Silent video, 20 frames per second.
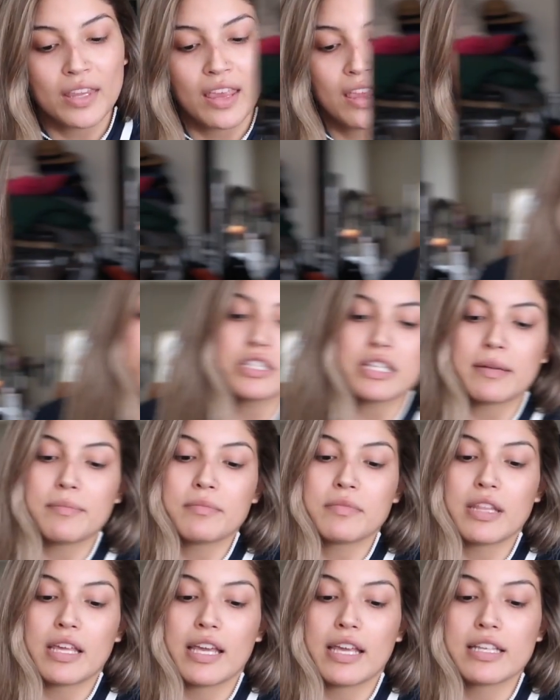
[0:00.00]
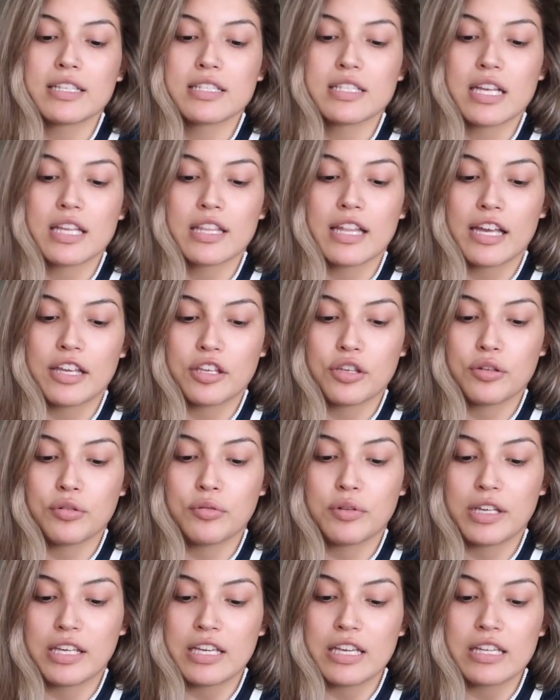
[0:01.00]
What are some things that
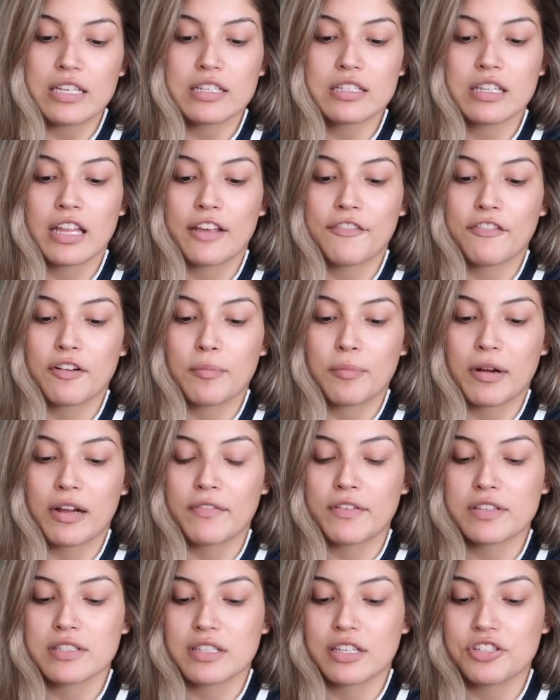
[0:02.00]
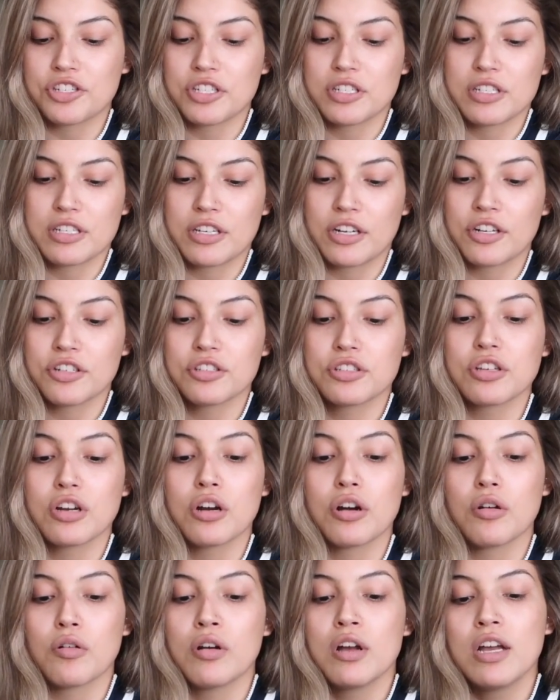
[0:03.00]
you eat like for breakfast, lunch, and dinner?
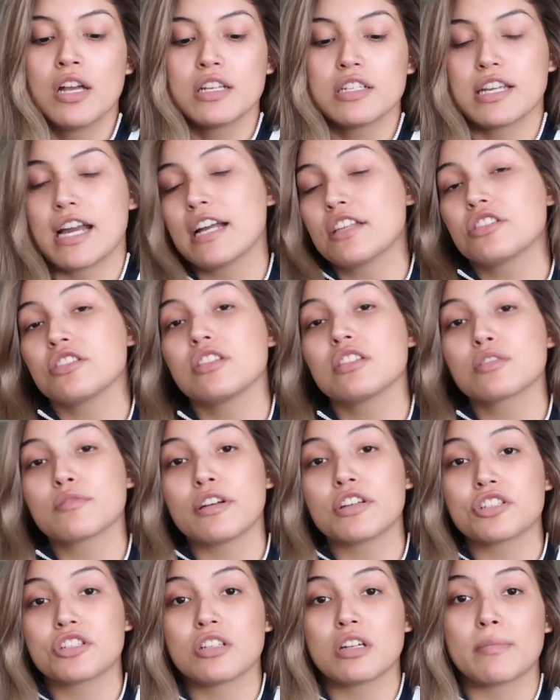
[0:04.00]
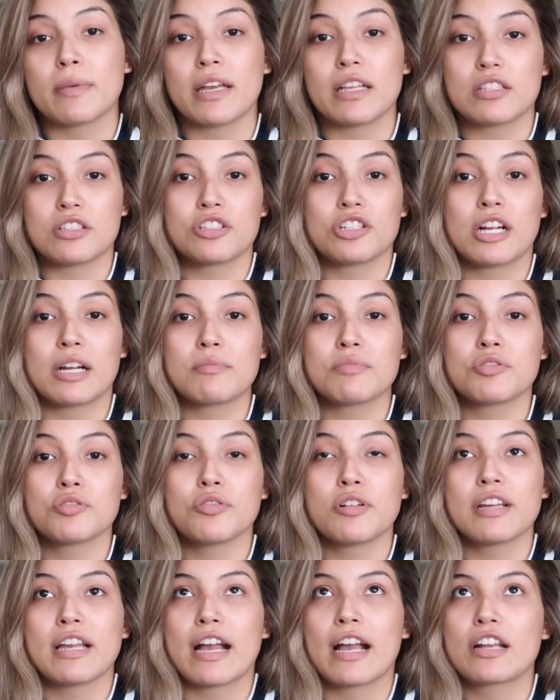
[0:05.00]
So to answer this question on my Instagram
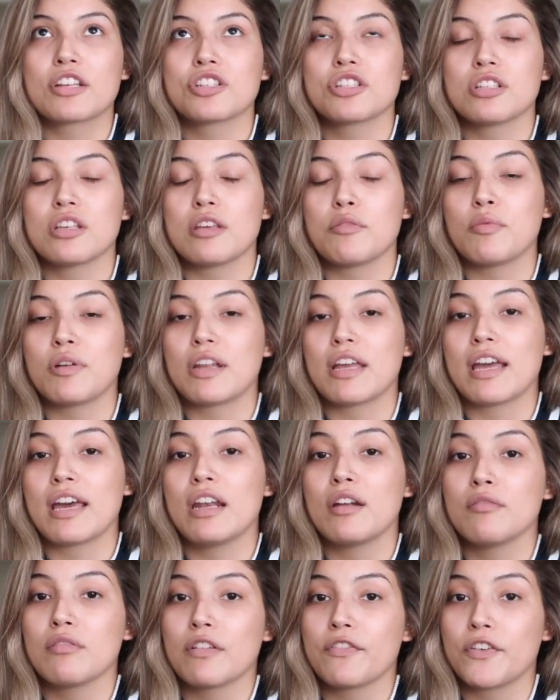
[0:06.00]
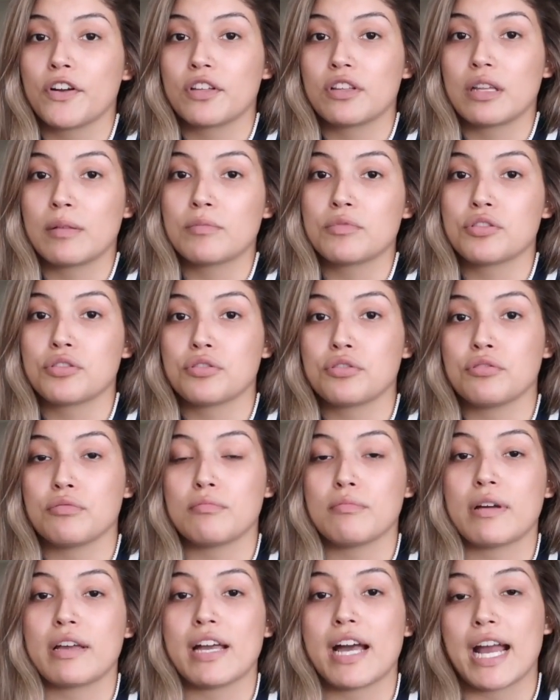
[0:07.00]
story, I actually went ahead and referred them to
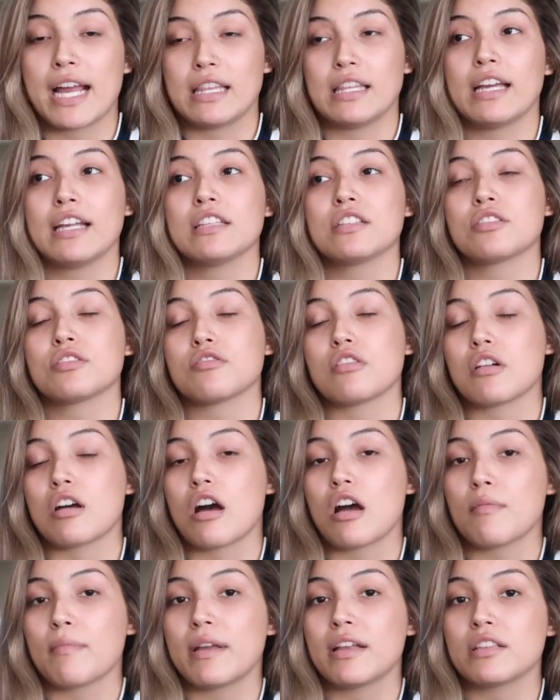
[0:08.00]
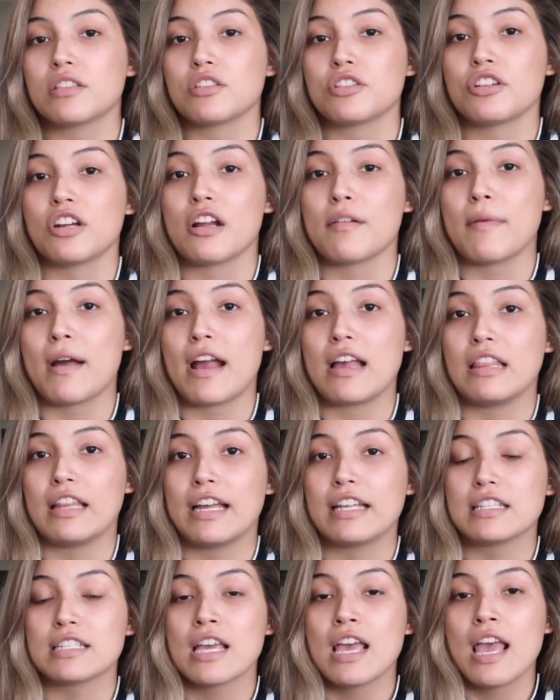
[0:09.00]
my highlights. So on my Instagram
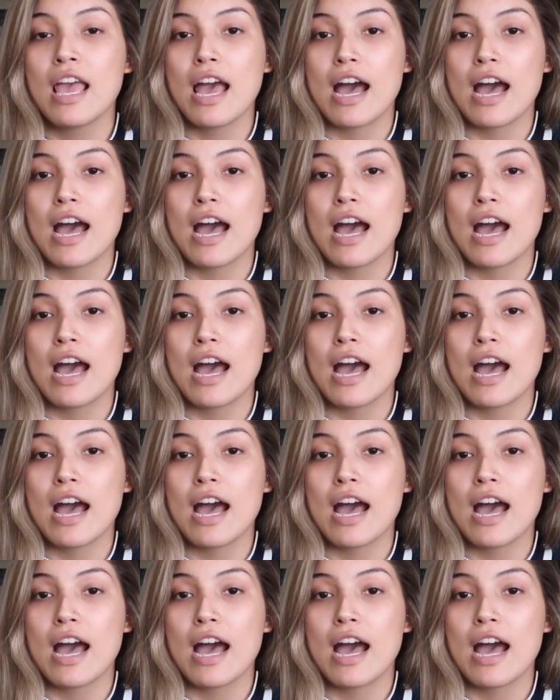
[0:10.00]
highlights,